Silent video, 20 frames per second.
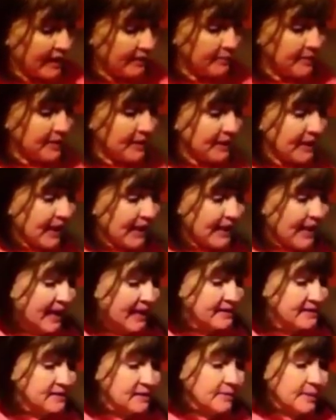and I'm going to kind of
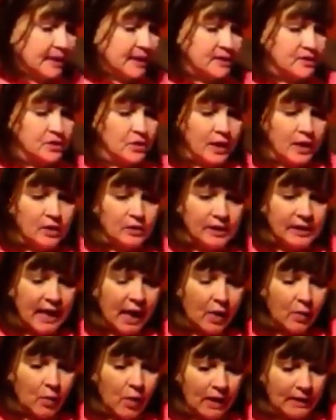estimate it. So I only
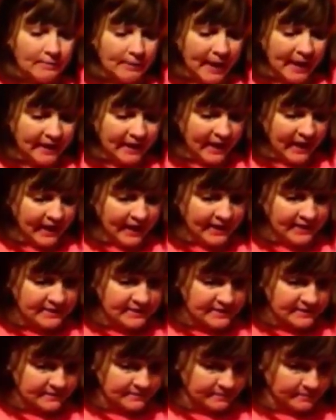got 1 bag of
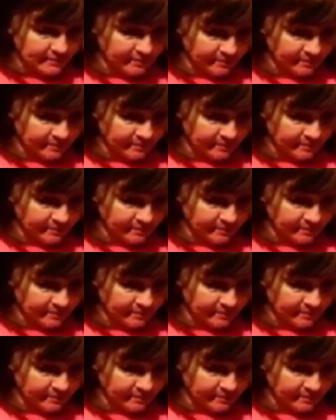eggs.